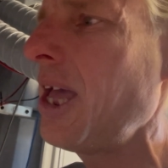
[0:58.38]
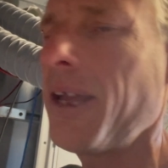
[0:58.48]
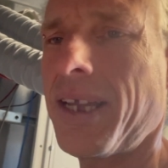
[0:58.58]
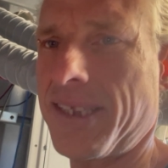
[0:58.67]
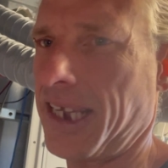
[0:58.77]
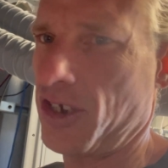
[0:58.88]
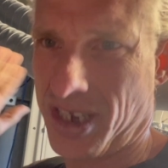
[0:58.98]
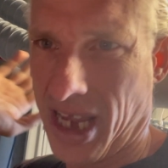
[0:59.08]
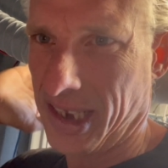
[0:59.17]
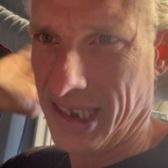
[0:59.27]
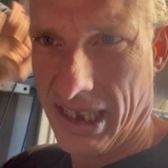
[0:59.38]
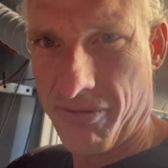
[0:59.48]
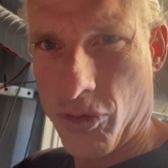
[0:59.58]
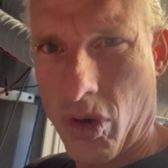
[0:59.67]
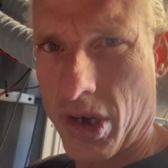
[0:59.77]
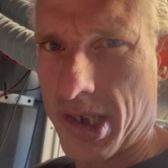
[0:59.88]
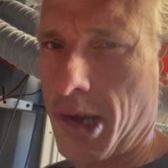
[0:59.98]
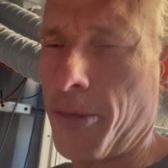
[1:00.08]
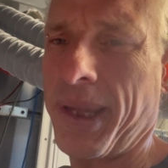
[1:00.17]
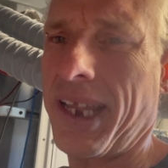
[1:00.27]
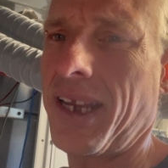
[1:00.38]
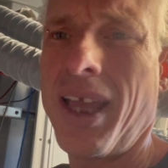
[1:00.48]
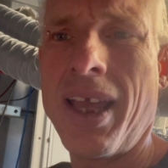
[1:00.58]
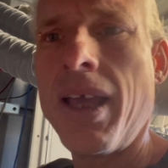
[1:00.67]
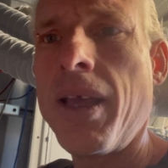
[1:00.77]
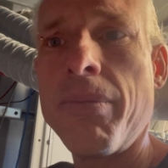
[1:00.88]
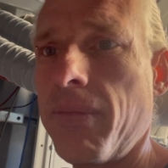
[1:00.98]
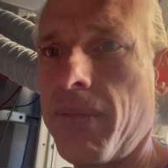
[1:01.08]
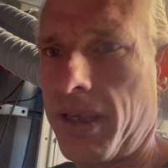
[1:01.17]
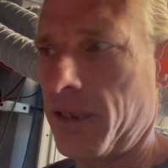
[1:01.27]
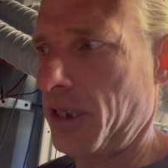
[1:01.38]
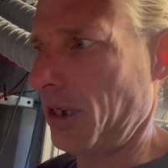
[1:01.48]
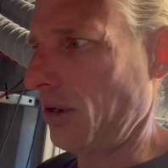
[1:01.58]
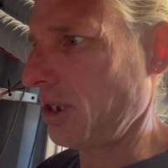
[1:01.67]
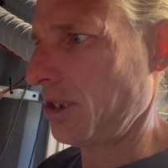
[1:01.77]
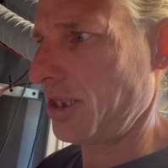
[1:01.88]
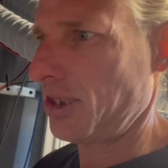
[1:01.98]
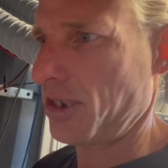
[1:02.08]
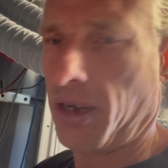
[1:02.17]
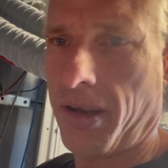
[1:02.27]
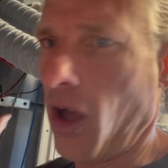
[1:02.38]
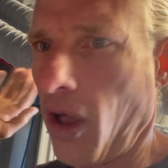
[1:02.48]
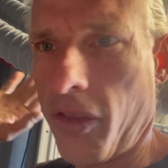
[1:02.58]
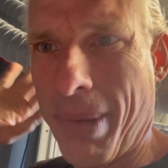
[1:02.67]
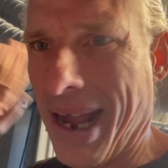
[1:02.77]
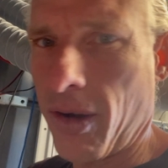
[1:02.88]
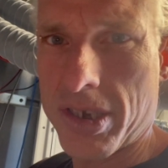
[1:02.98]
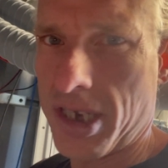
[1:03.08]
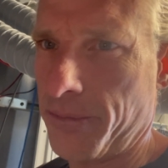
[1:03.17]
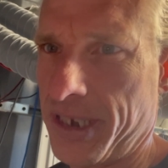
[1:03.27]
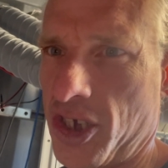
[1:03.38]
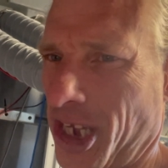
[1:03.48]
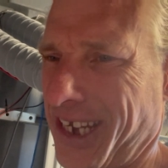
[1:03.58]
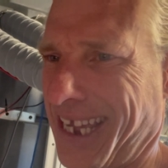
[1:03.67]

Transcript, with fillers: because I just got to leave doors open, you know, because it's going to, all the power is going to be shut